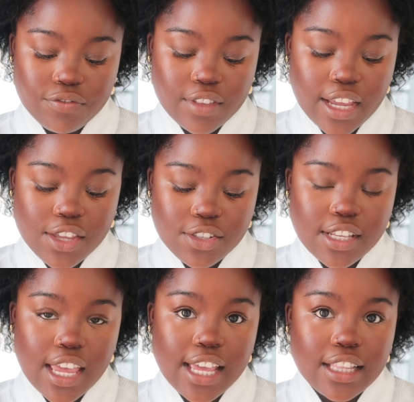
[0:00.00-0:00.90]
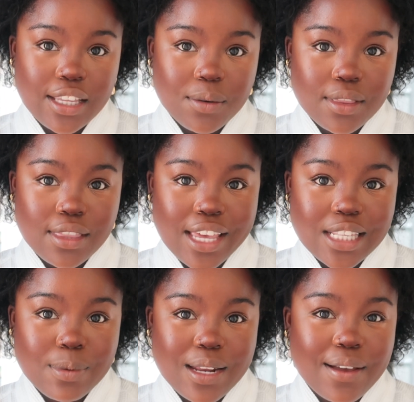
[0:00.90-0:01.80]
like, I used to hate liquid things,
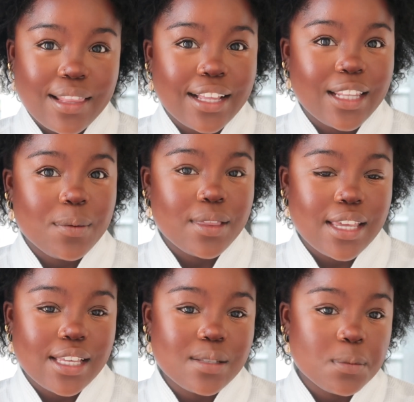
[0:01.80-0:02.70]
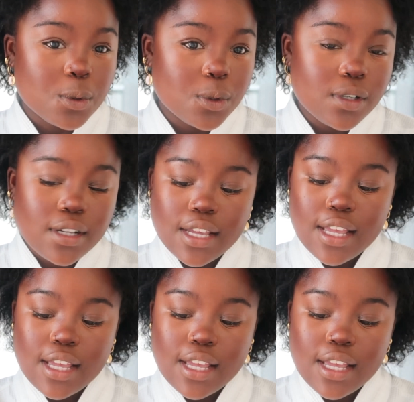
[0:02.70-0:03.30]
but now I like liquid things more.